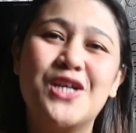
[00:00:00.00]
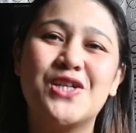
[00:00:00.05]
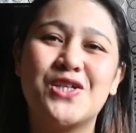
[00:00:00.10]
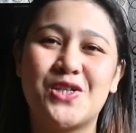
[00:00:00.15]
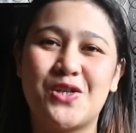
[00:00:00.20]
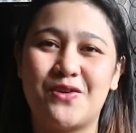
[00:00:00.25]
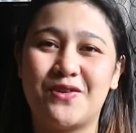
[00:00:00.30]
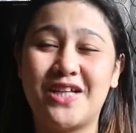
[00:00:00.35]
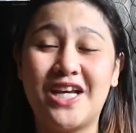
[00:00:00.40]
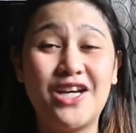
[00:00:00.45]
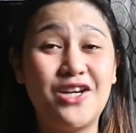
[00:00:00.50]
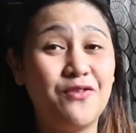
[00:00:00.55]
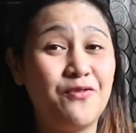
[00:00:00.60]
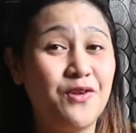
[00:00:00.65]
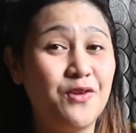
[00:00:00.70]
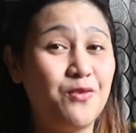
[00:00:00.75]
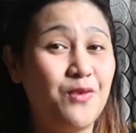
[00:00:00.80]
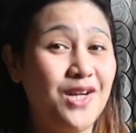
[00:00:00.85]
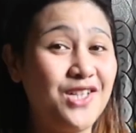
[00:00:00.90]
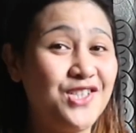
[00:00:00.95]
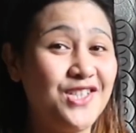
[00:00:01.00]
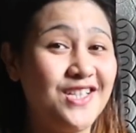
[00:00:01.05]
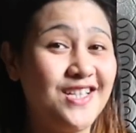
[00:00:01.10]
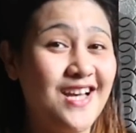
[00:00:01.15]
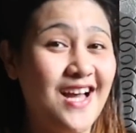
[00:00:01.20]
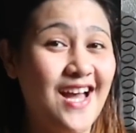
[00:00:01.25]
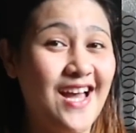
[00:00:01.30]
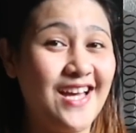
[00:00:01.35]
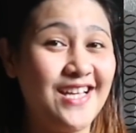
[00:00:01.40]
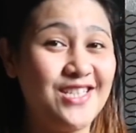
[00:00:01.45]
So, thank you for watching,
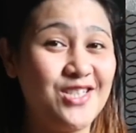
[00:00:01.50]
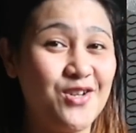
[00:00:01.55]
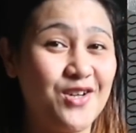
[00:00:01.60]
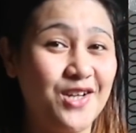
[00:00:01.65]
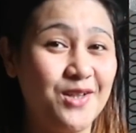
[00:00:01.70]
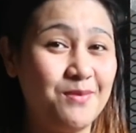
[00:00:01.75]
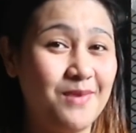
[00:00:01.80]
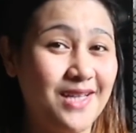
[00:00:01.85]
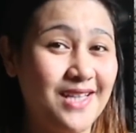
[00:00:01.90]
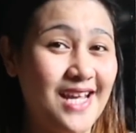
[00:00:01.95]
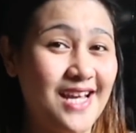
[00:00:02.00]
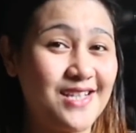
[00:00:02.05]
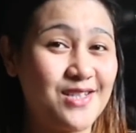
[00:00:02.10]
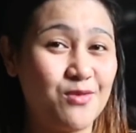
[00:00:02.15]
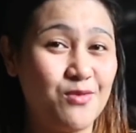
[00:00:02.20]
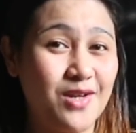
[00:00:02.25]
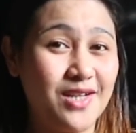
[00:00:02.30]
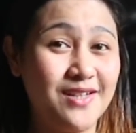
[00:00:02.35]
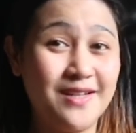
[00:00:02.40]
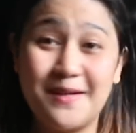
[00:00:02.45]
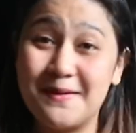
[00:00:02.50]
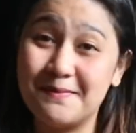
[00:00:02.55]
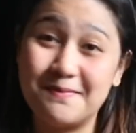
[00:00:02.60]
guys. See you again in my next one.